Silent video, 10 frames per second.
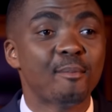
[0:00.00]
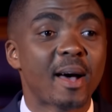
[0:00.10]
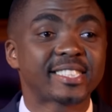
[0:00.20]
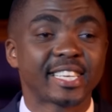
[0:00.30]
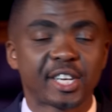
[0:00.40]
on
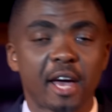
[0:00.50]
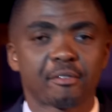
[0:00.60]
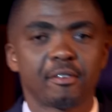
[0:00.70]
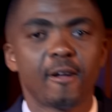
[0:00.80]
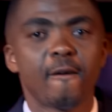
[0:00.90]
MasterChef.
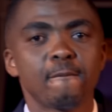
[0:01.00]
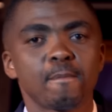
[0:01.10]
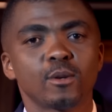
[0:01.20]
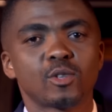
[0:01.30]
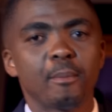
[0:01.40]

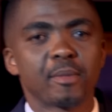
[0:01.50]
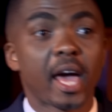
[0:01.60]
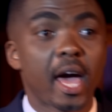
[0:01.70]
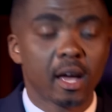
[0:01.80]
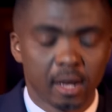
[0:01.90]
So I'm
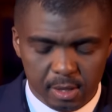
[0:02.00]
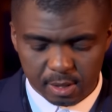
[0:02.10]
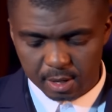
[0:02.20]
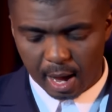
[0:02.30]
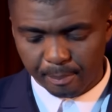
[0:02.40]
there,
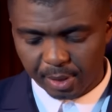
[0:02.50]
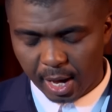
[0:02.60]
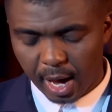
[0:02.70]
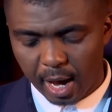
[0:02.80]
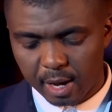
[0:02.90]
I'm
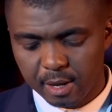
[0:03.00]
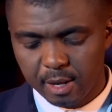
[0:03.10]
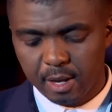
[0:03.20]
there,